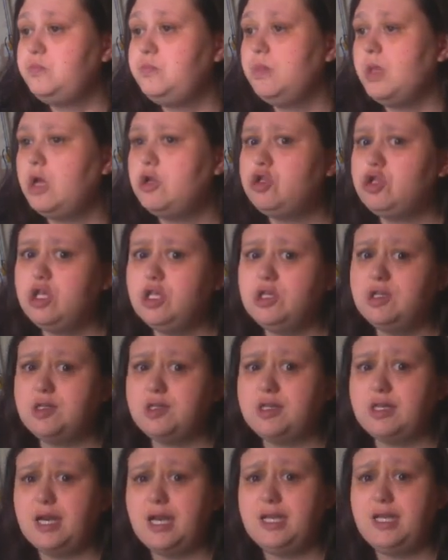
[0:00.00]
She's
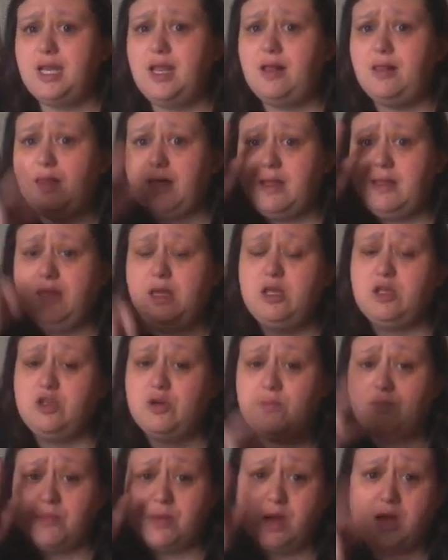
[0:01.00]
trying to learn to
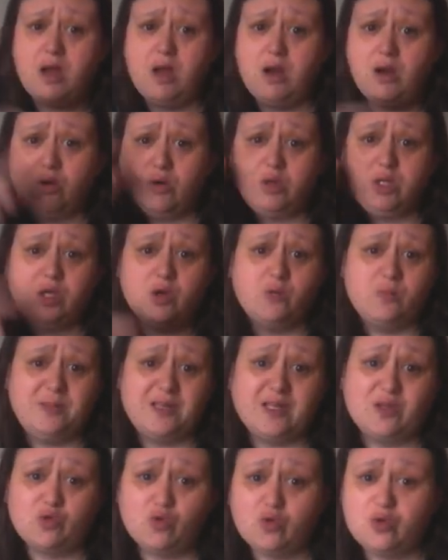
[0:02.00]
jump to open the
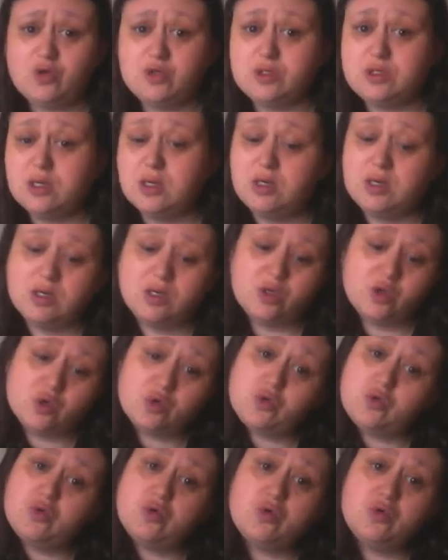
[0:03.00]
doors,
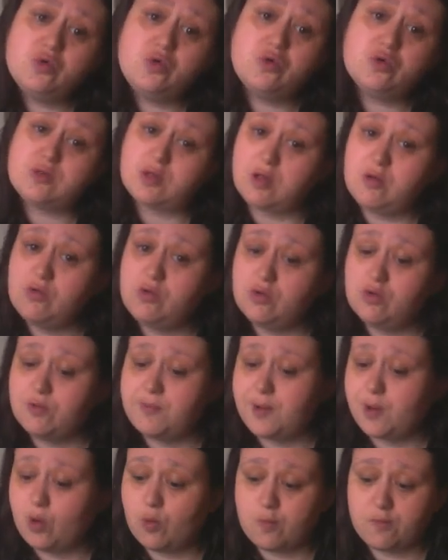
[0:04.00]
so no doubt it will not be
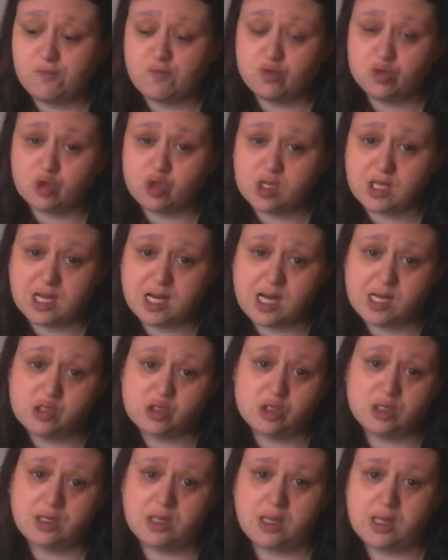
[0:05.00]
long before she can
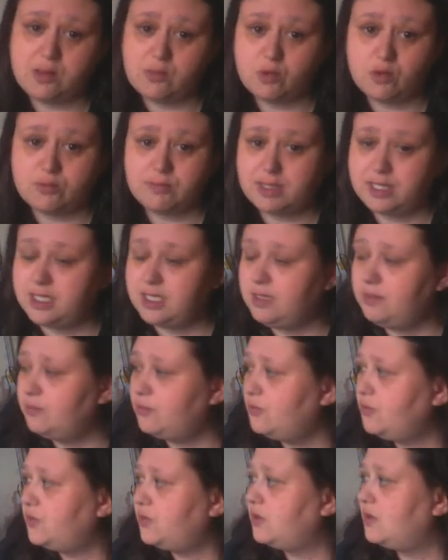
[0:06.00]
actually climb on my
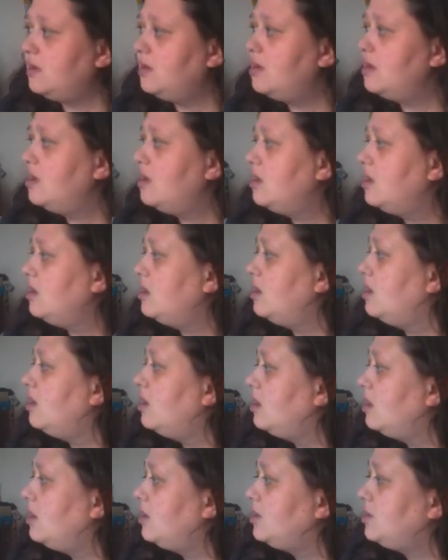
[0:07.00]
tables.
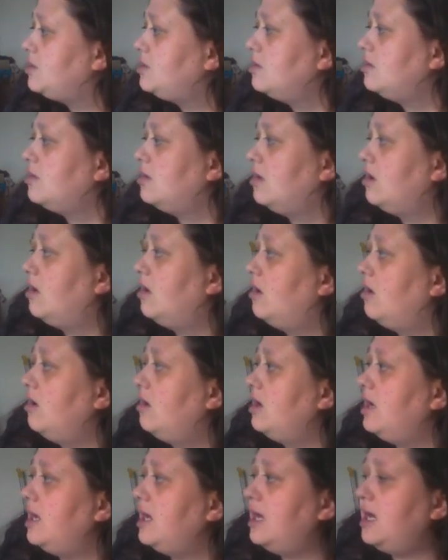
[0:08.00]
So
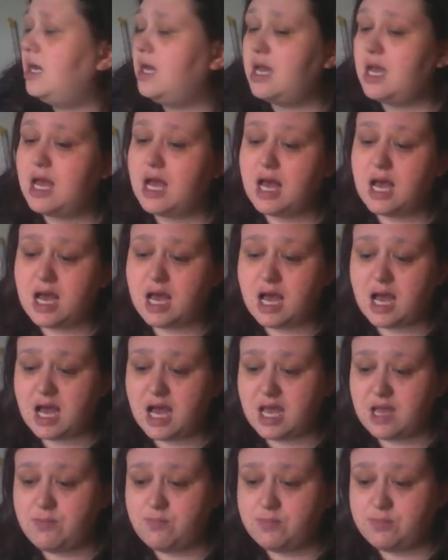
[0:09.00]

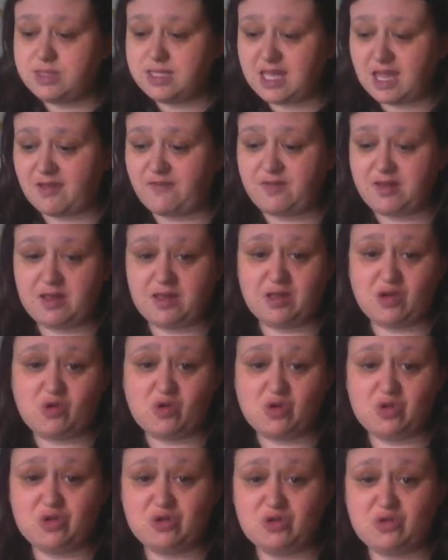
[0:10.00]
I'm definitely
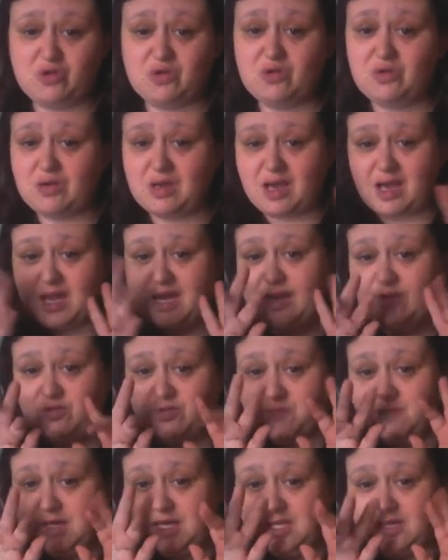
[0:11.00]
going now, and I'll
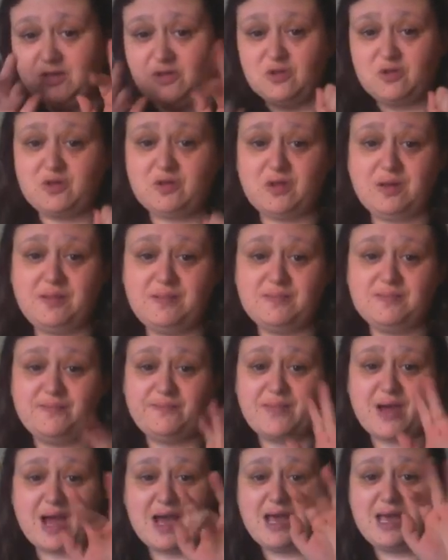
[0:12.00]
speak to you soon.
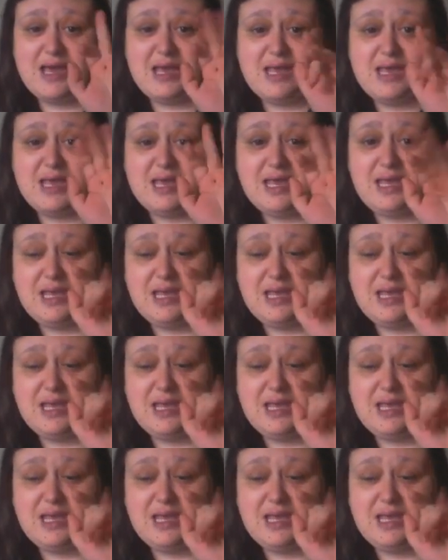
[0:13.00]
Bye.